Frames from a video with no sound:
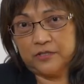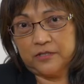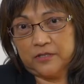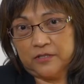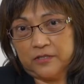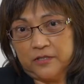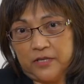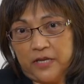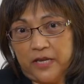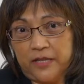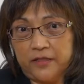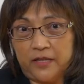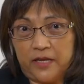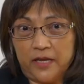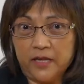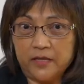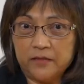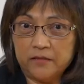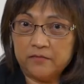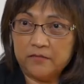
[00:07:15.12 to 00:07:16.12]

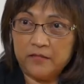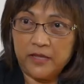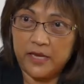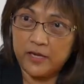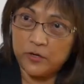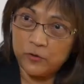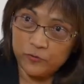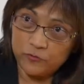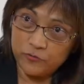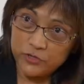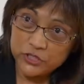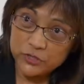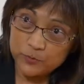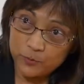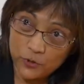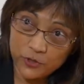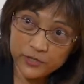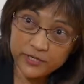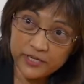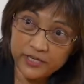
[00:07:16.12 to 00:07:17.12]
and they could
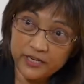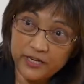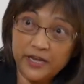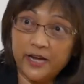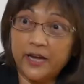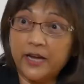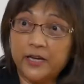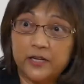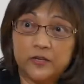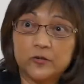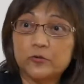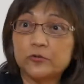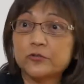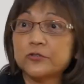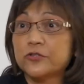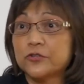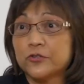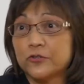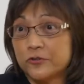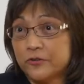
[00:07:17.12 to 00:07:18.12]
respond in kind
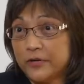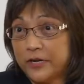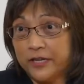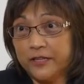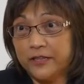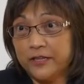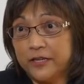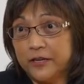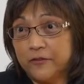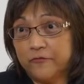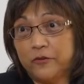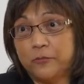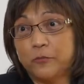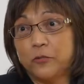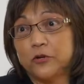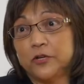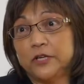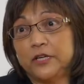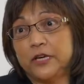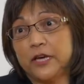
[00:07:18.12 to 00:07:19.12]
also, right? Then
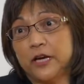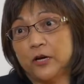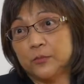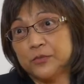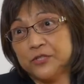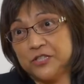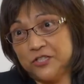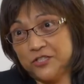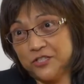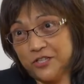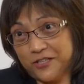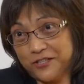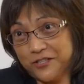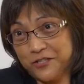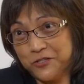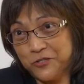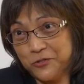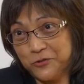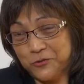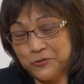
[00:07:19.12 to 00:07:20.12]
everybody helps each
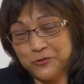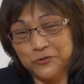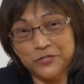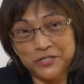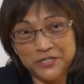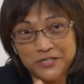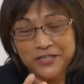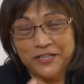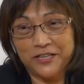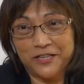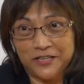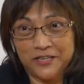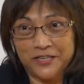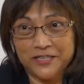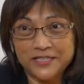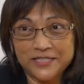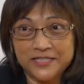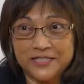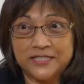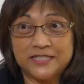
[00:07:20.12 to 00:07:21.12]
other to
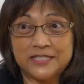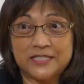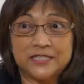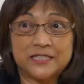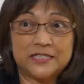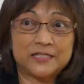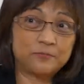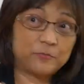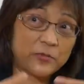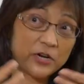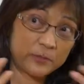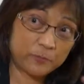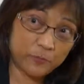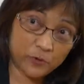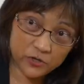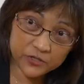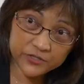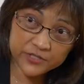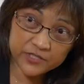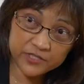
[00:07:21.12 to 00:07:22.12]
spread
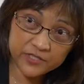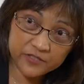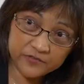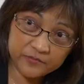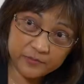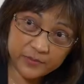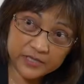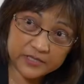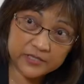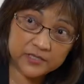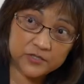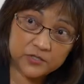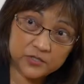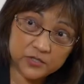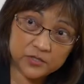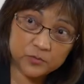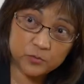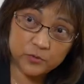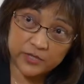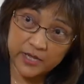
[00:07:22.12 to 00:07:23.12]
positive
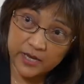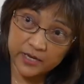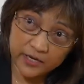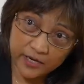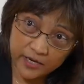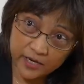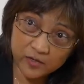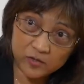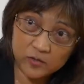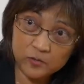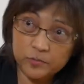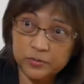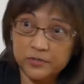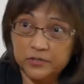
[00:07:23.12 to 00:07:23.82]
messages. Would that help?